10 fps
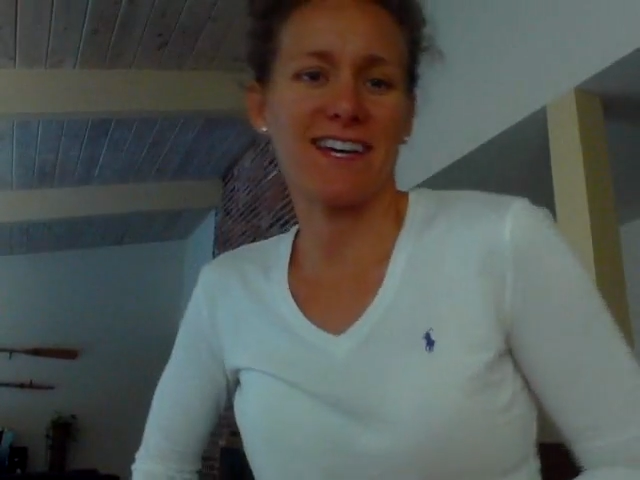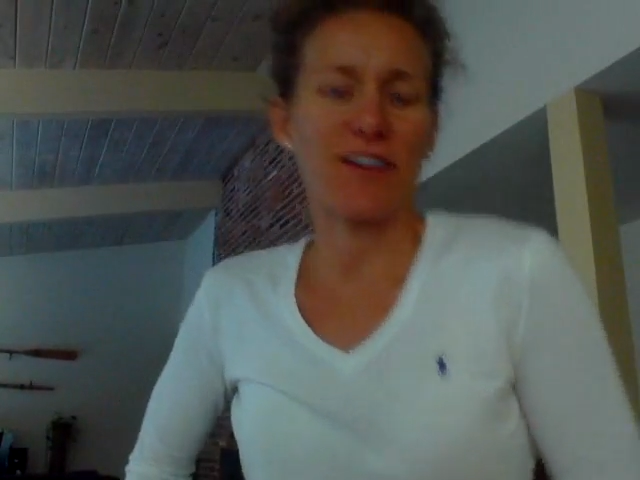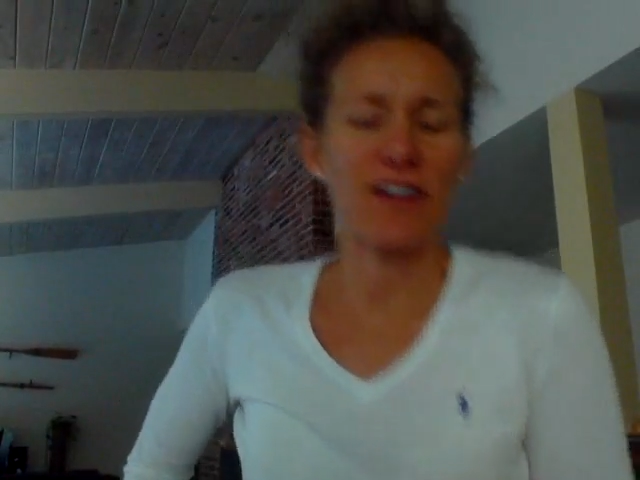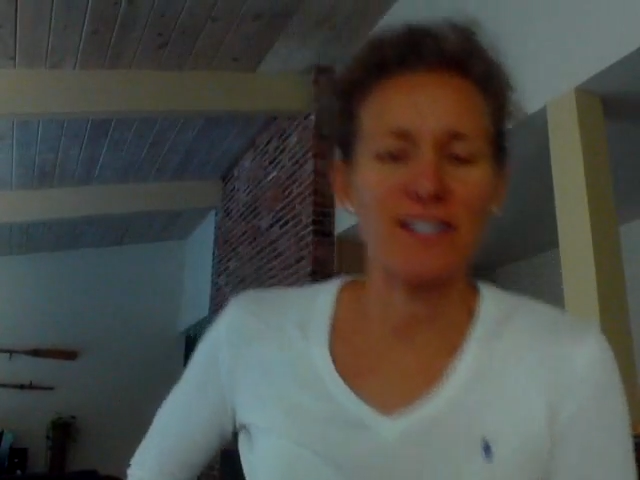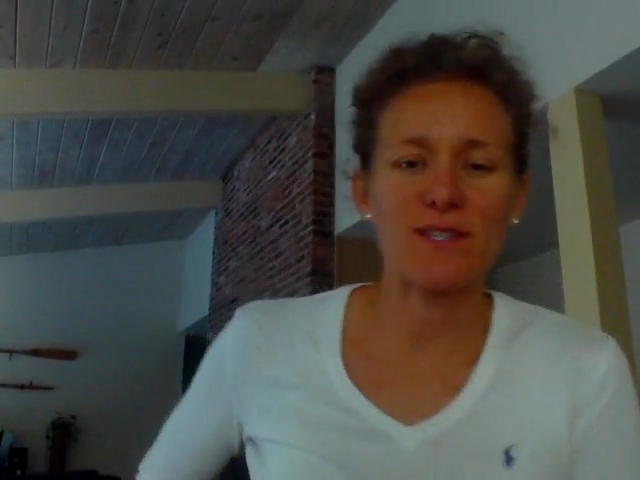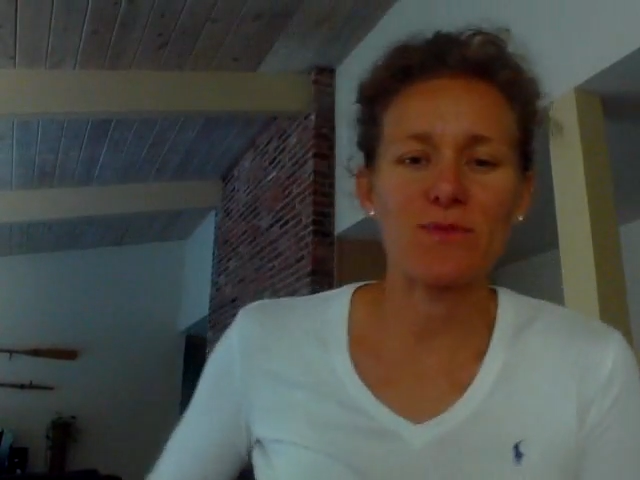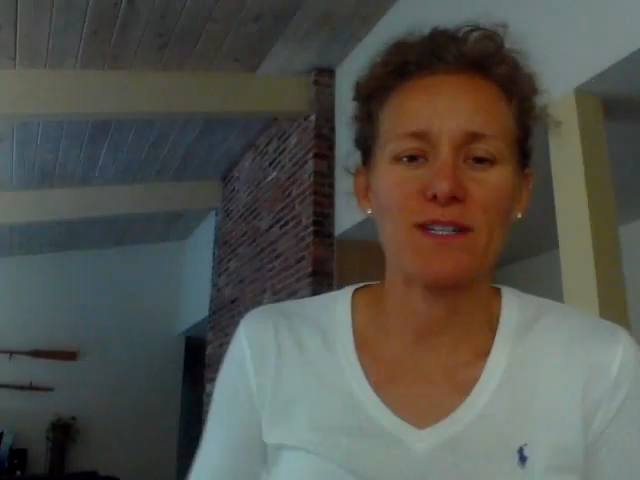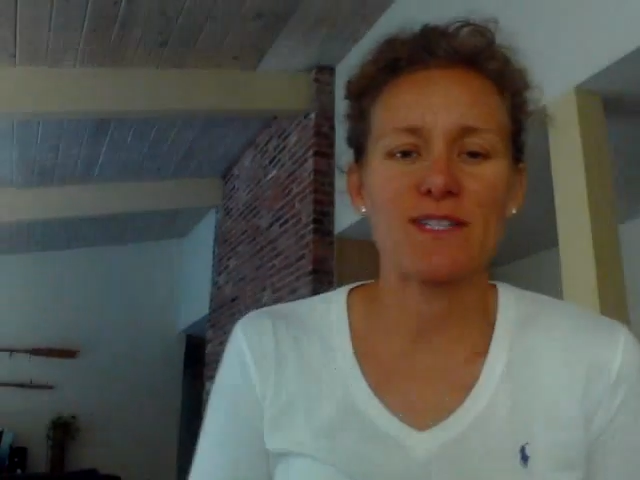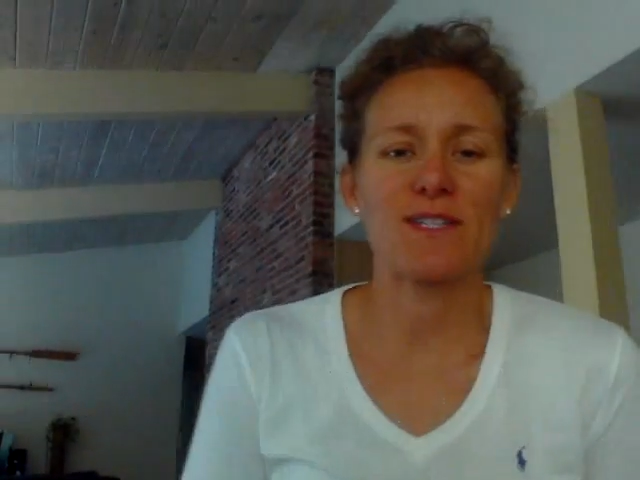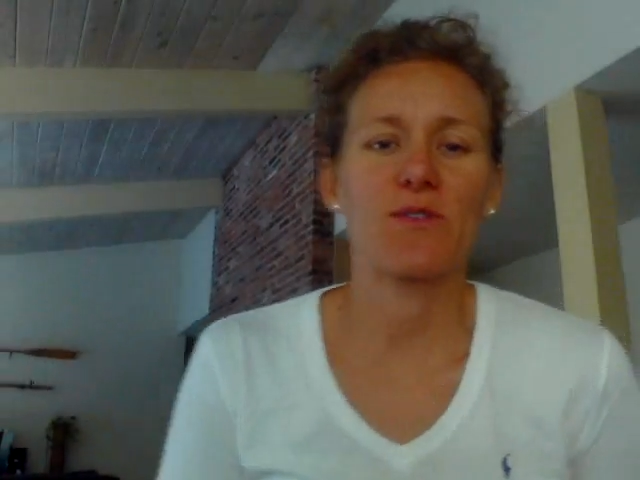here. I just
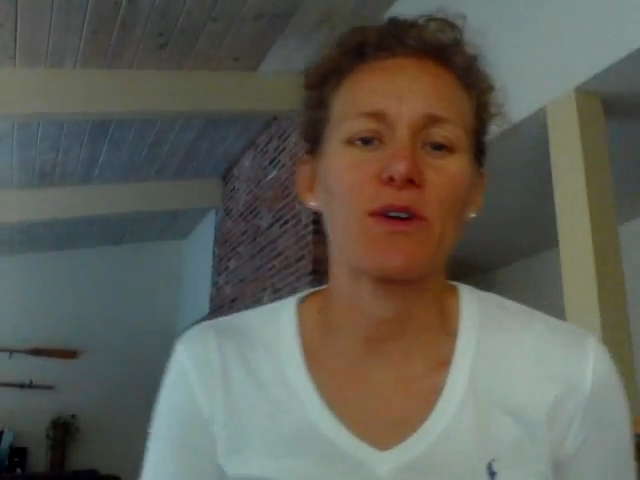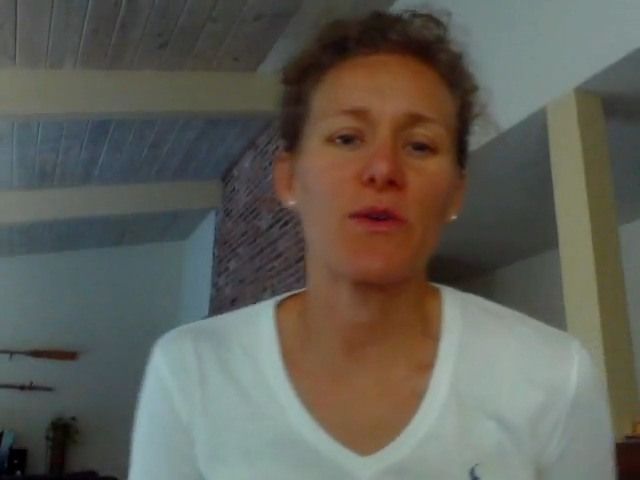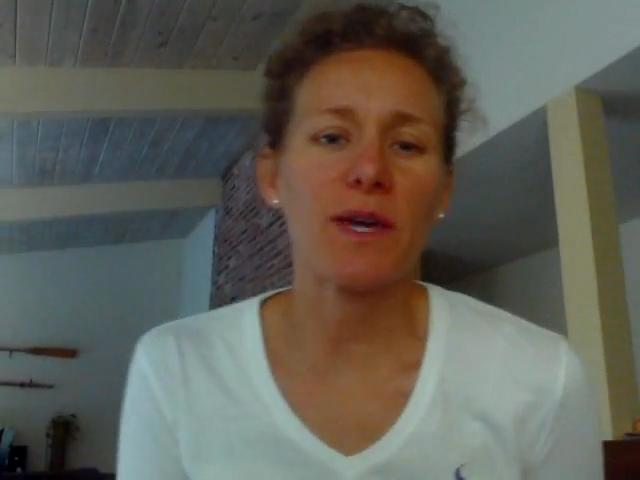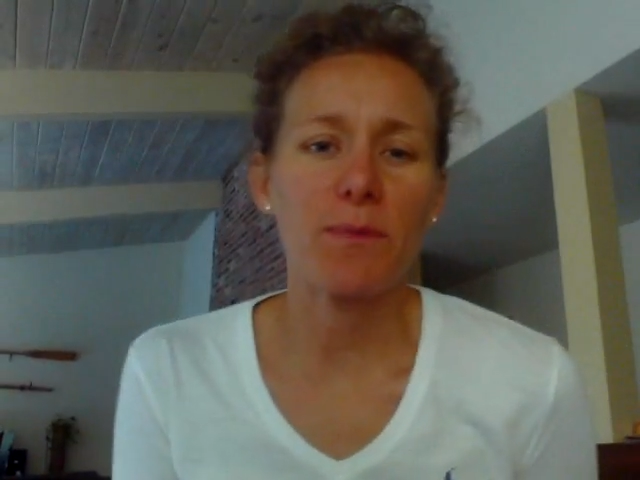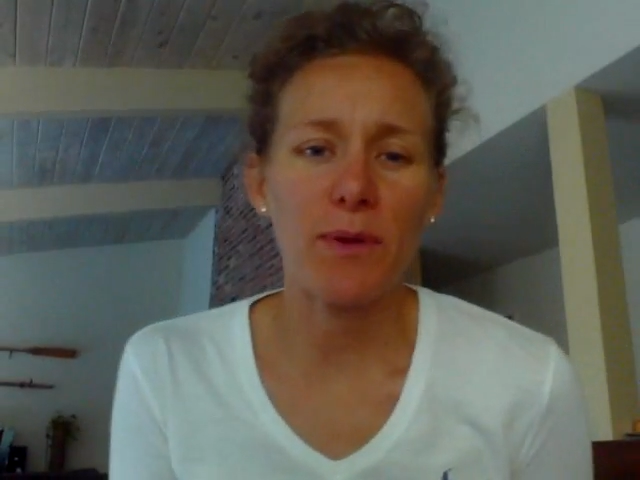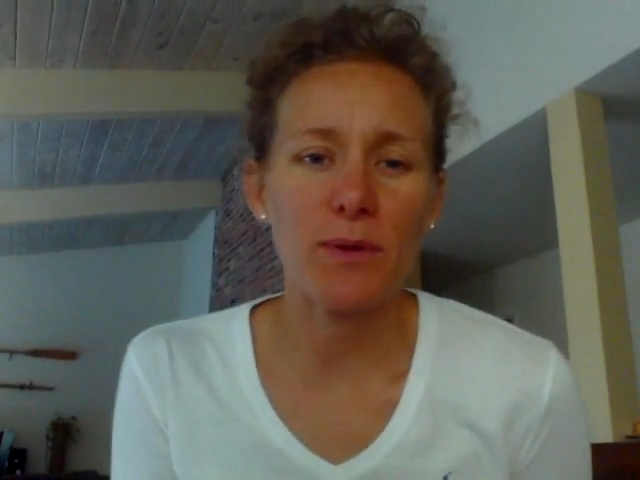wanted to do a quick